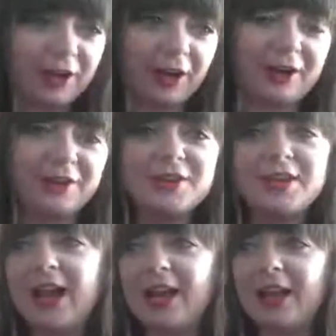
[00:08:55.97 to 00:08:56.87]
know,
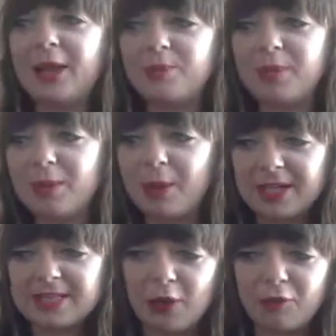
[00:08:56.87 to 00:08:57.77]
and like be my
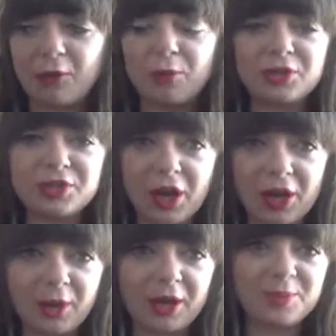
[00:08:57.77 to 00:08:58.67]
best self all the
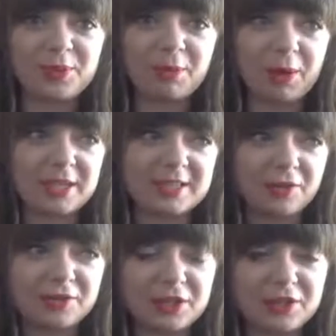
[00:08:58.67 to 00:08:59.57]
time, like be my best
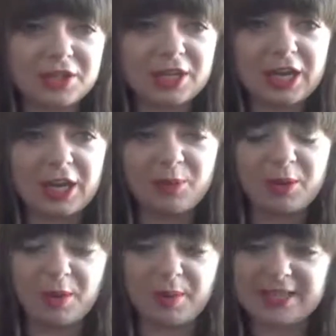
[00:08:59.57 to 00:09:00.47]
self socially, be
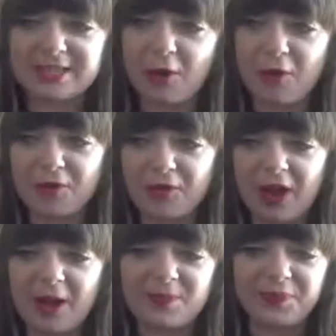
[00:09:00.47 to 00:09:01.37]
my best self
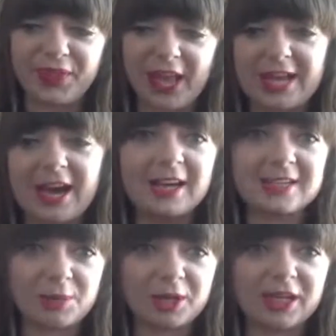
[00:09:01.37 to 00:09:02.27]
like
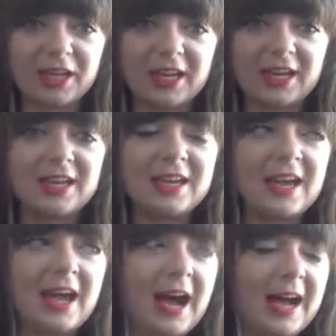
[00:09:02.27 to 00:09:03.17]
academically.
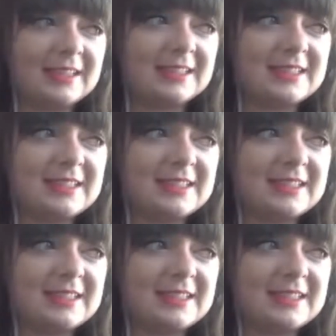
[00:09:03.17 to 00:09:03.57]
And